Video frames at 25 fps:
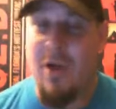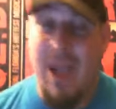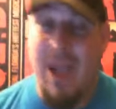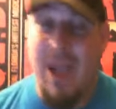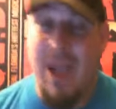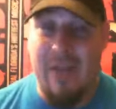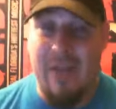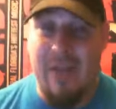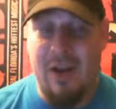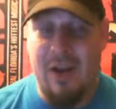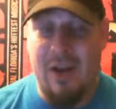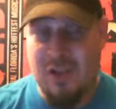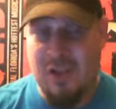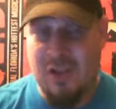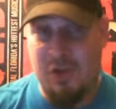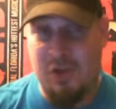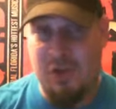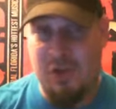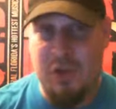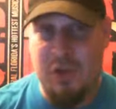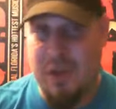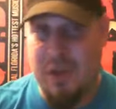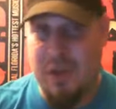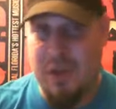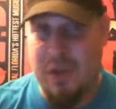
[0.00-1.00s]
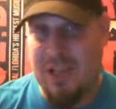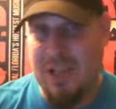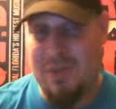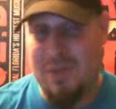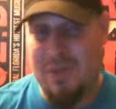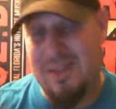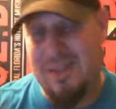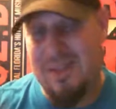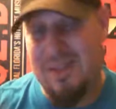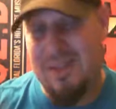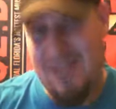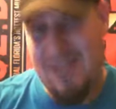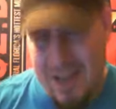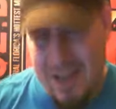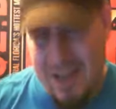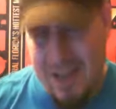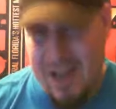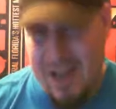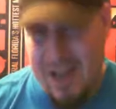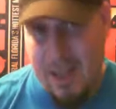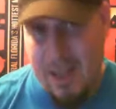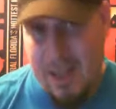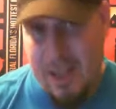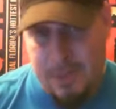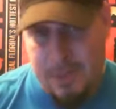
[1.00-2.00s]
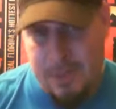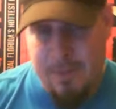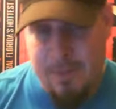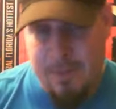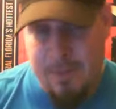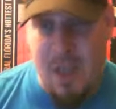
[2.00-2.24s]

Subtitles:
And then also, too, you can catch me on Sundays.